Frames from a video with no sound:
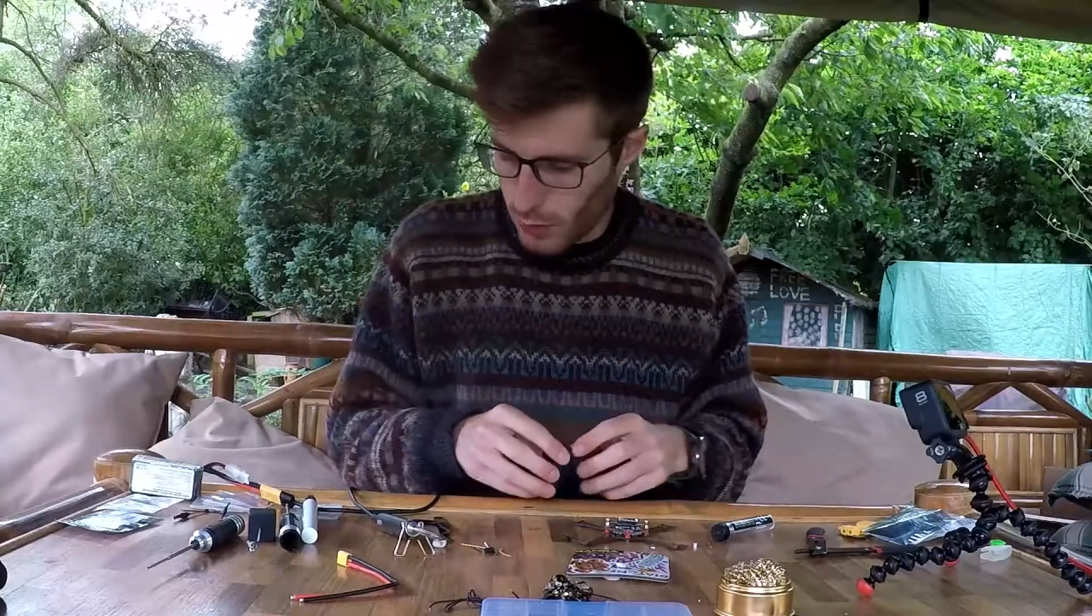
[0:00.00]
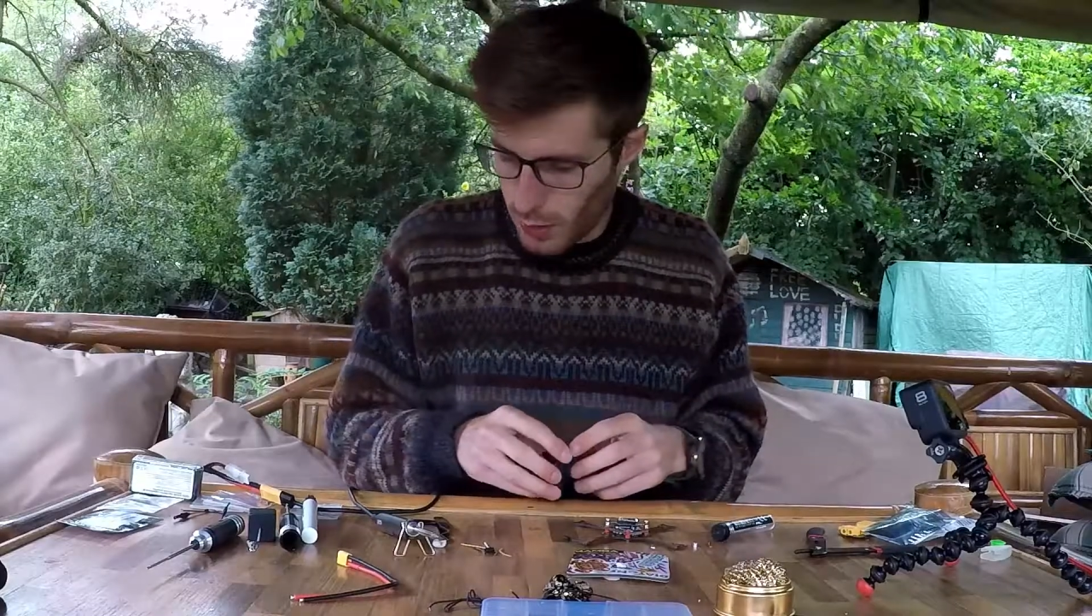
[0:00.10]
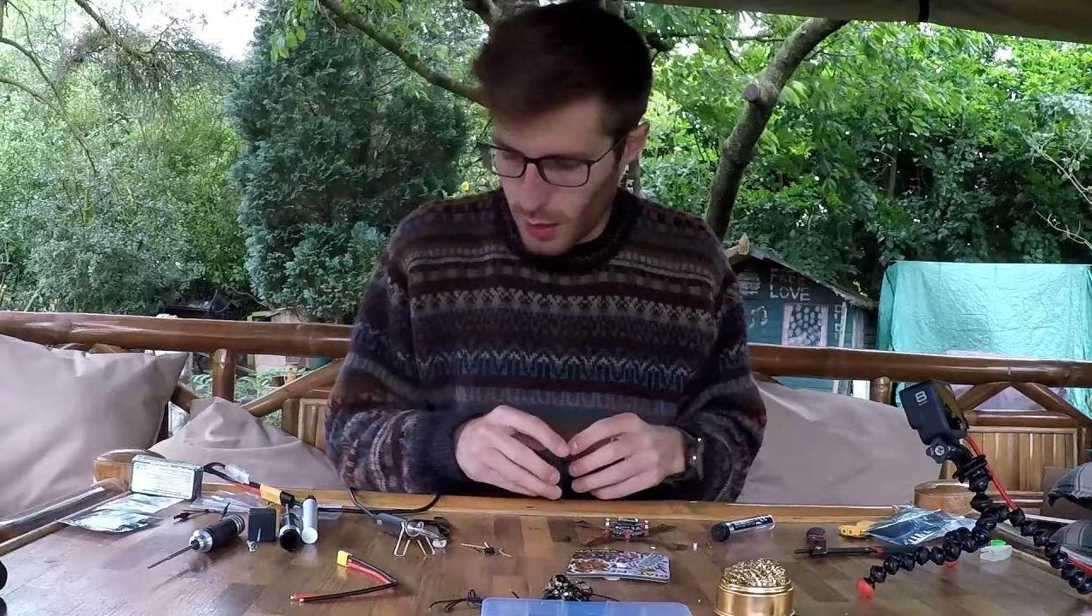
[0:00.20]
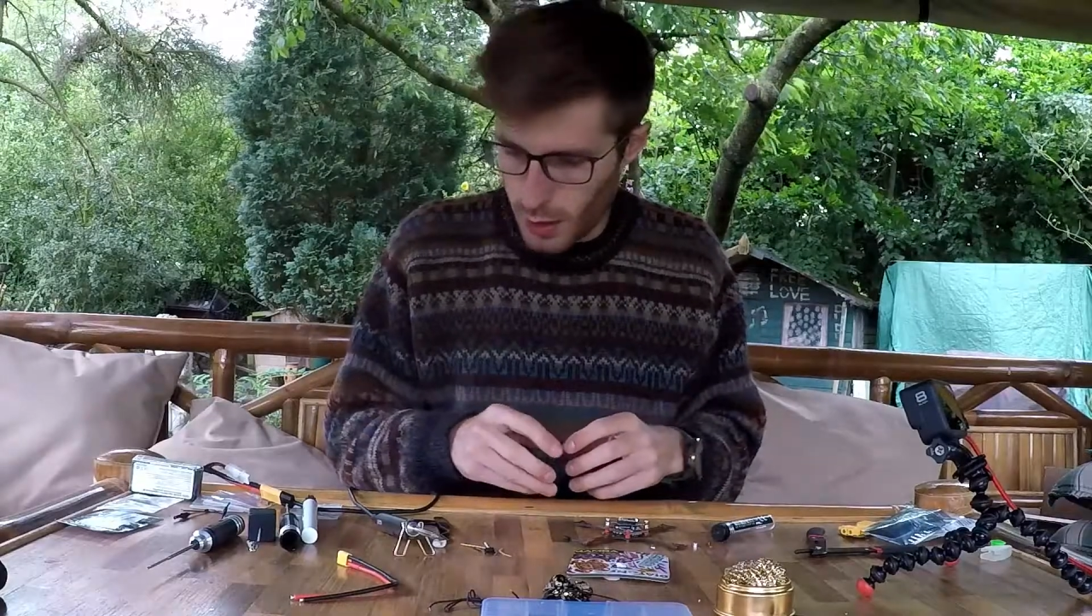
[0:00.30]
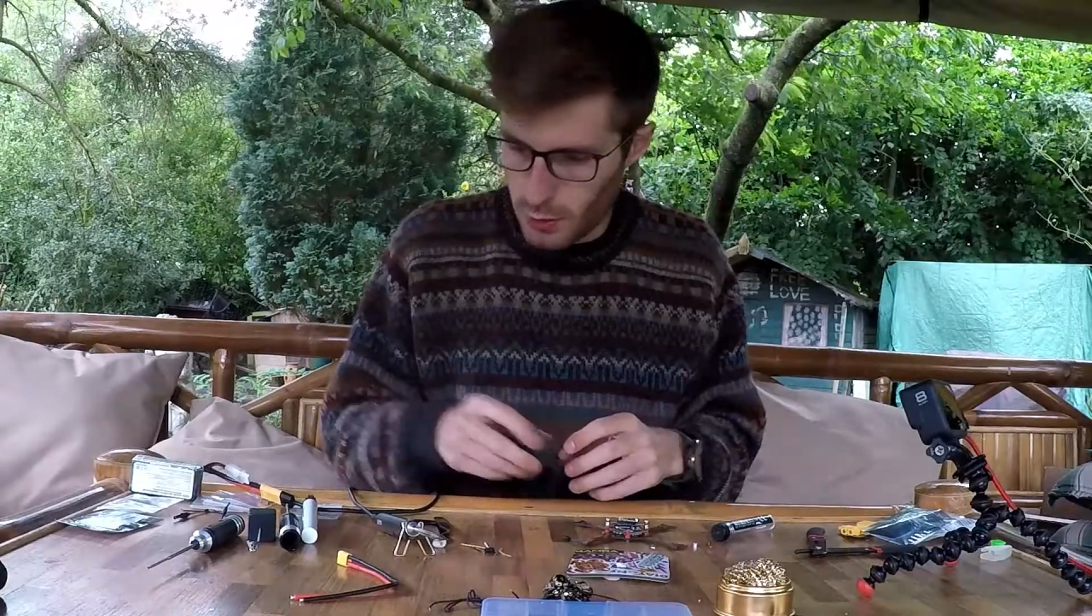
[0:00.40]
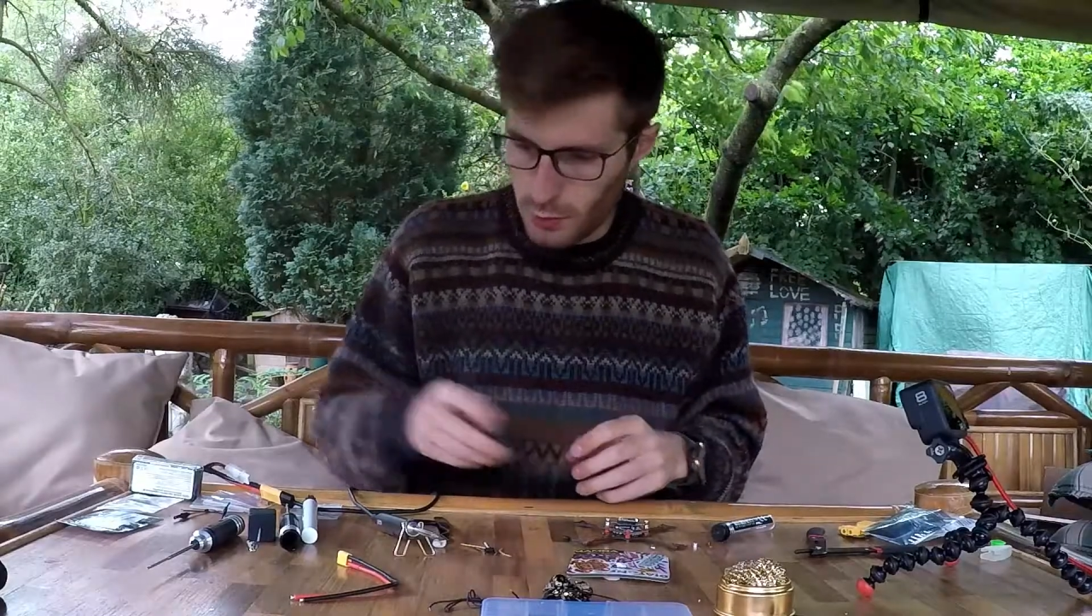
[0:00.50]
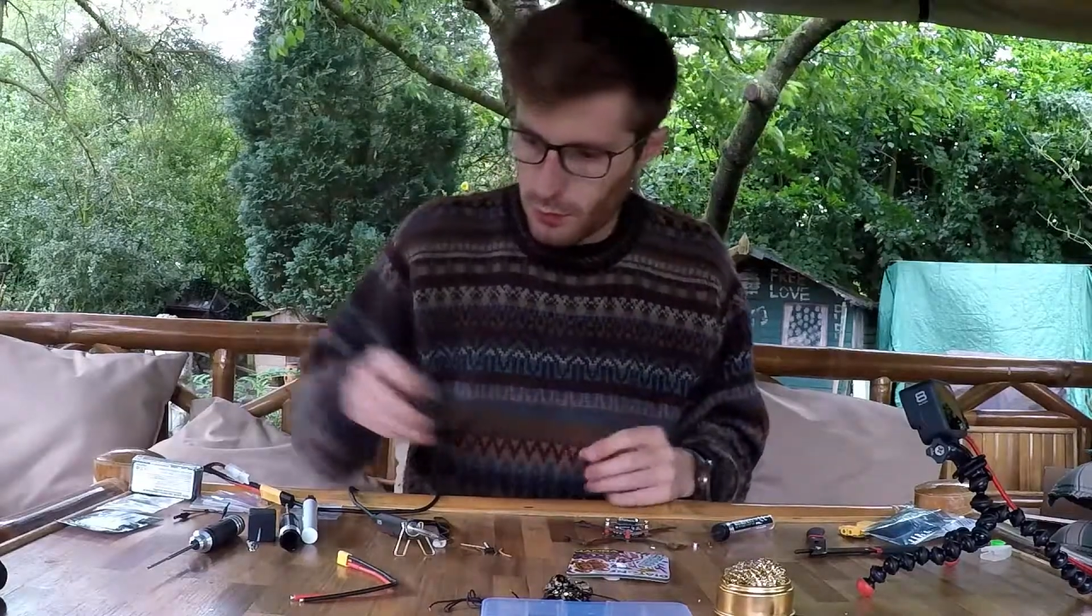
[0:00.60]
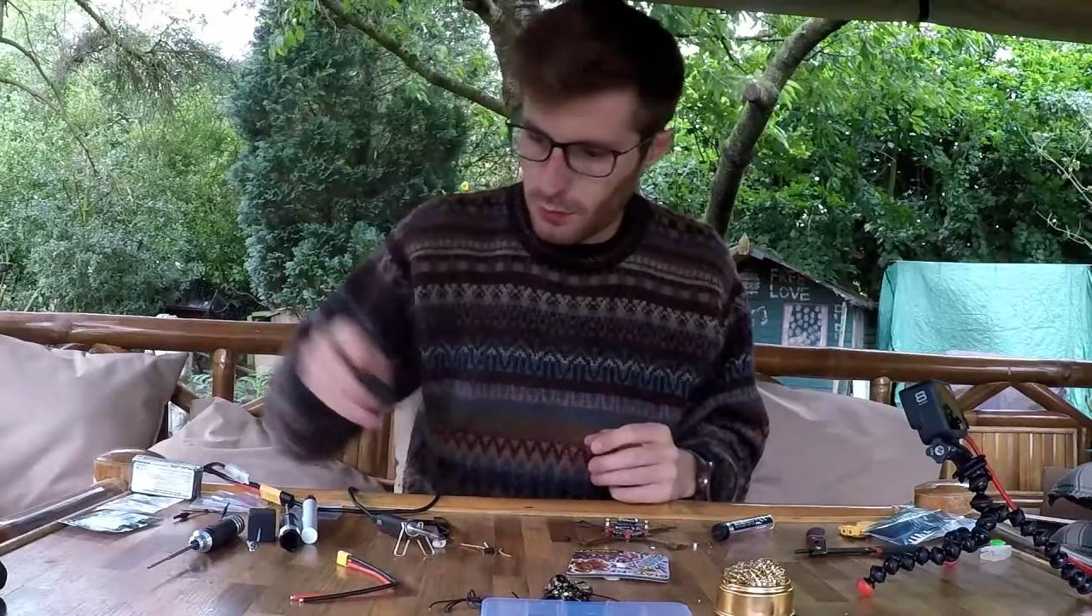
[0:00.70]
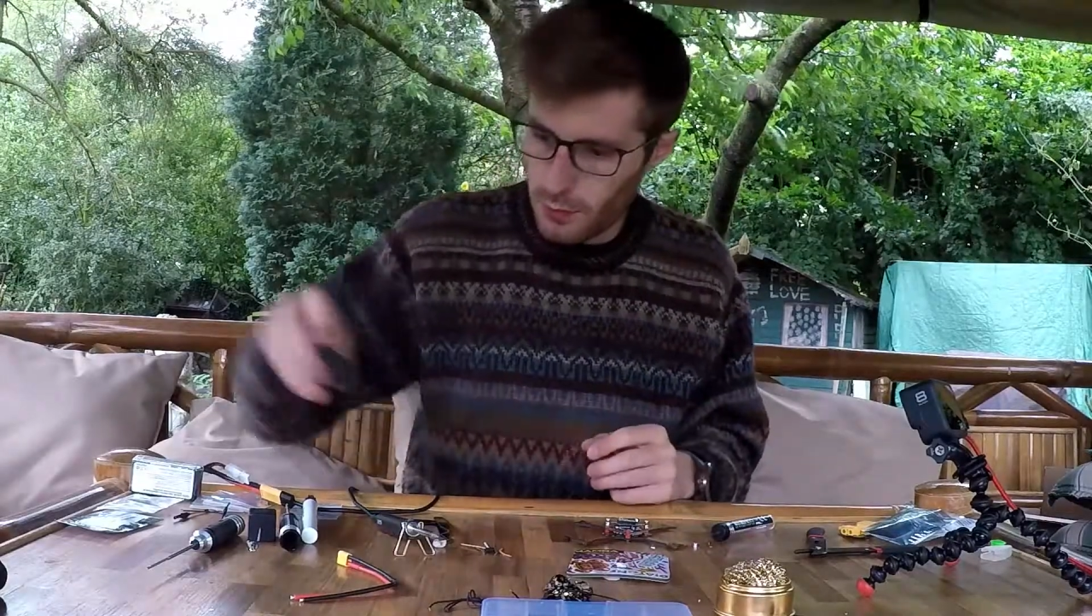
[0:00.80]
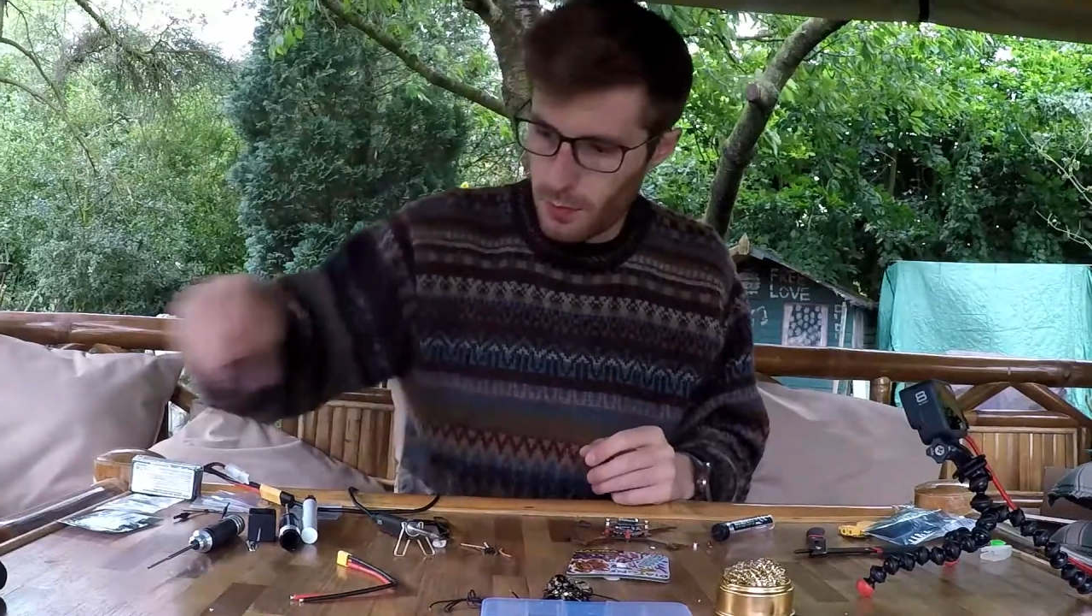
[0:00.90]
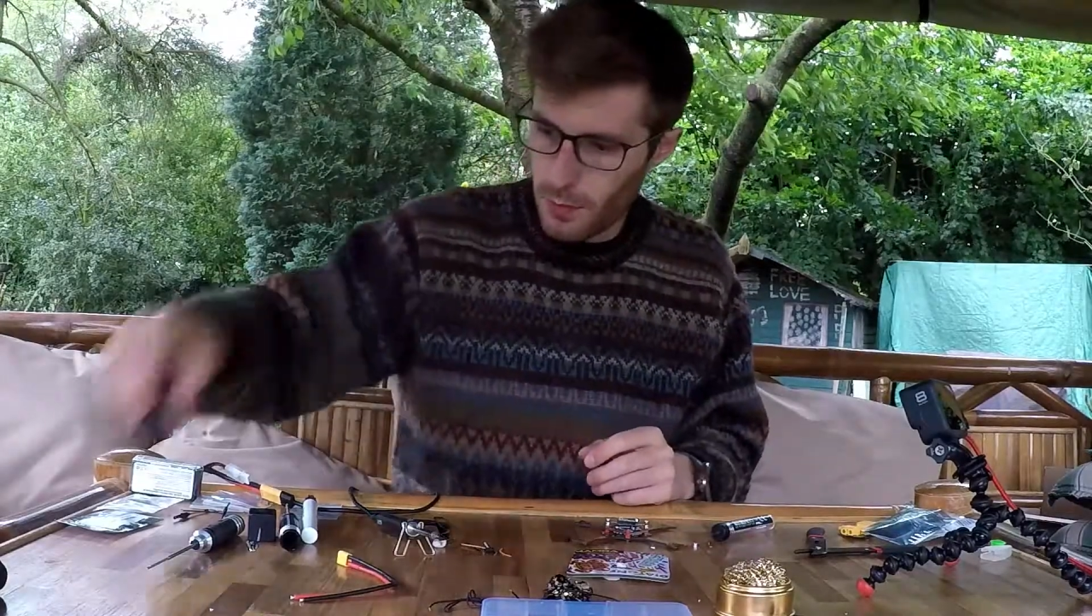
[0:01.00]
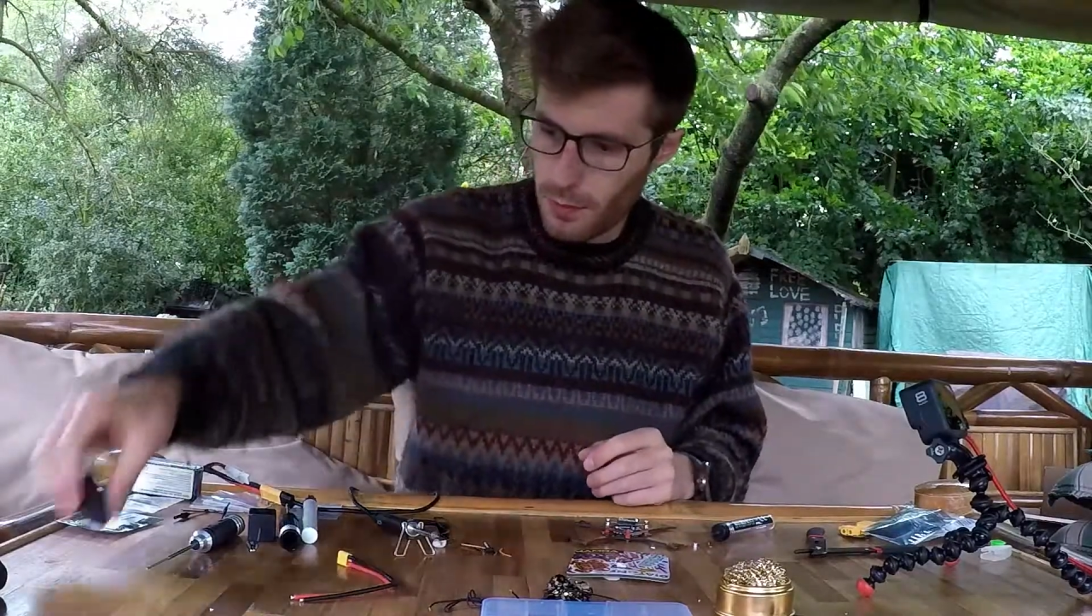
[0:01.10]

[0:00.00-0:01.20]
connections from